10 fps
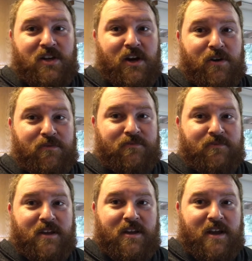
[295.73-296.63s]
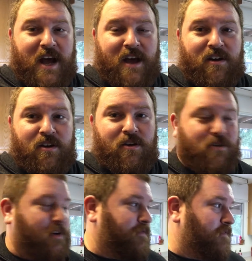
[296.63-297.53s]
So I don't
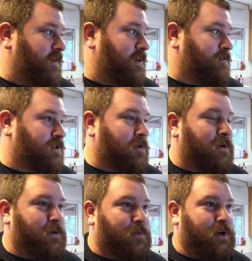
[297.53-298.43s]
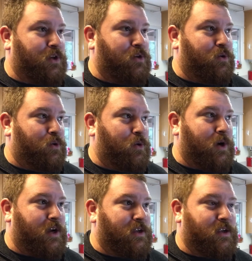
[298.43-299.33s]
know if the video was going when you
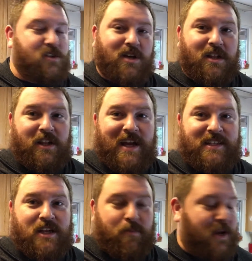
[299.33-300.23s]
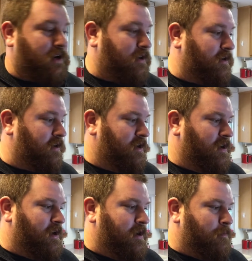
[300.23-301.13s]
saw the lights come back on.
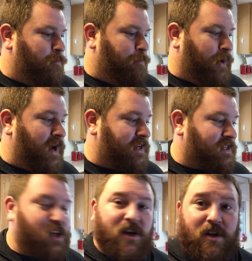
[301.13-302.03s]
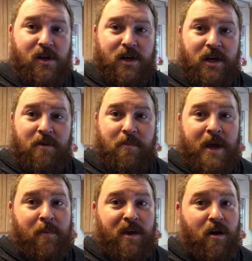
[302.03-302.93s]
But cooking
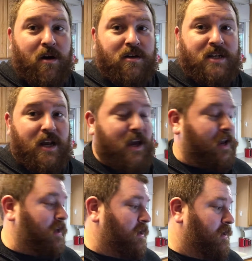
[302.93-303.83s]
may be hard today,